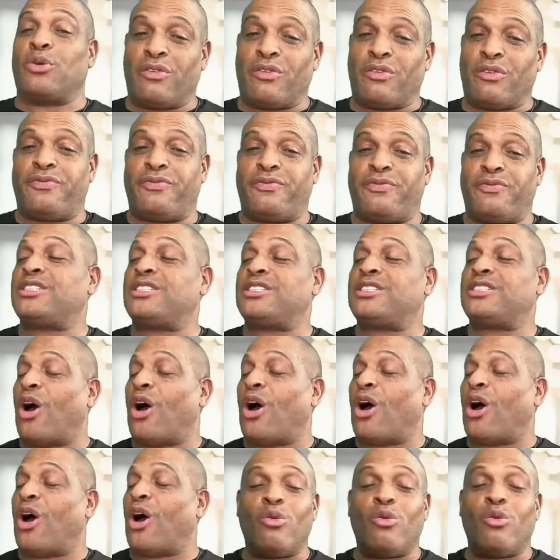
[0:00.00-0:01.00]
just don't
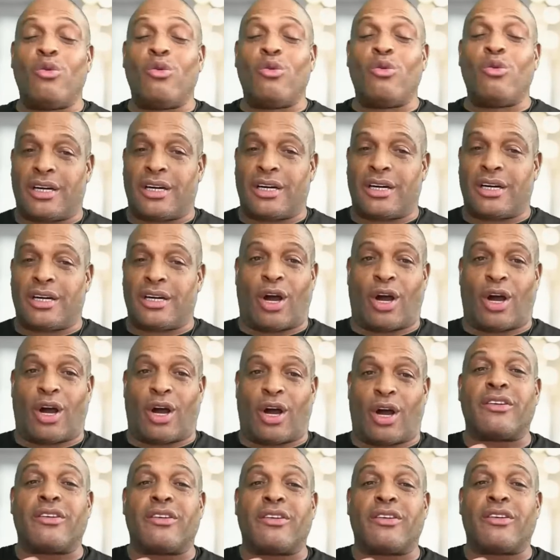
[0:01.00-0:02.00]
cook. Don't cook
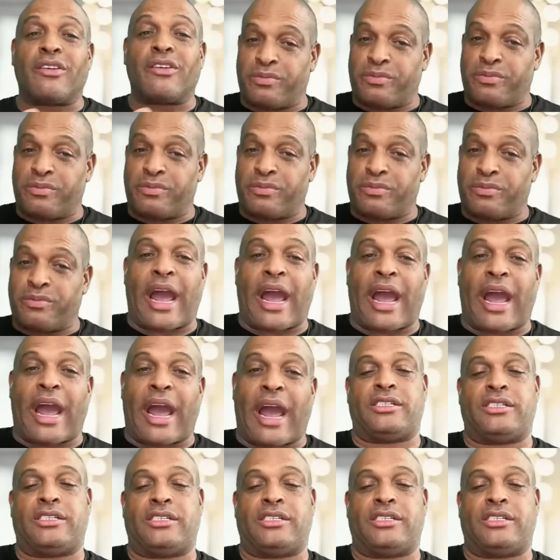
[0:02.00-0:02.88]
it from scratch.